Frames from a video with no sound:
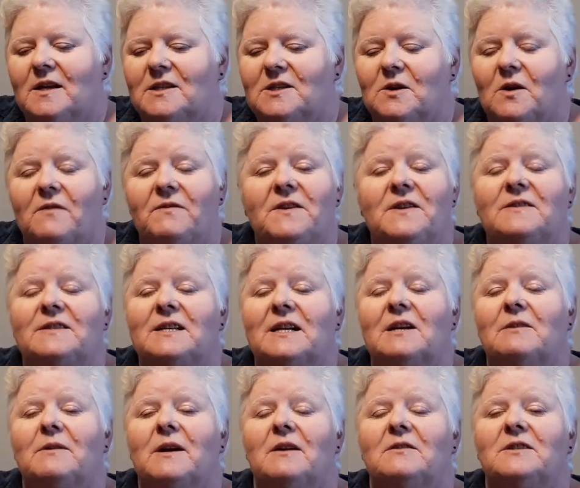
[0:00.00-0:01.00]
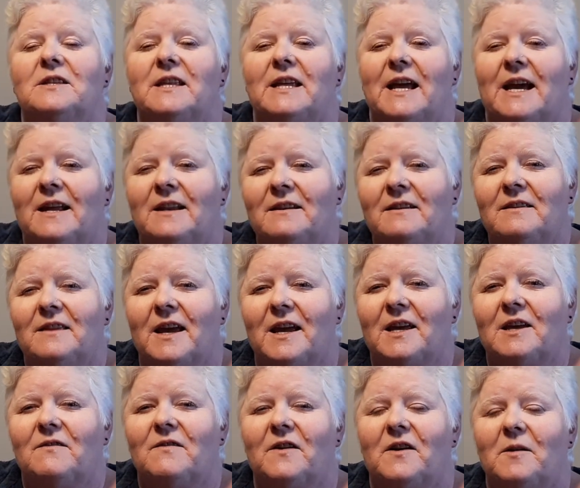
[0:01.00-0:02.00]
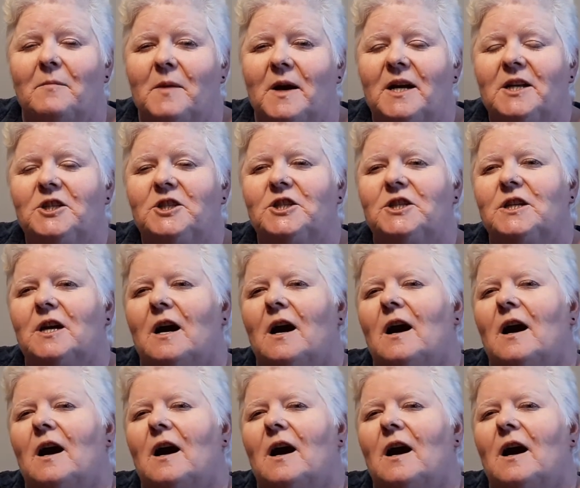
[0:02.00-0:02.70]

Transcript: So if you stuck around to the end, thank you very much.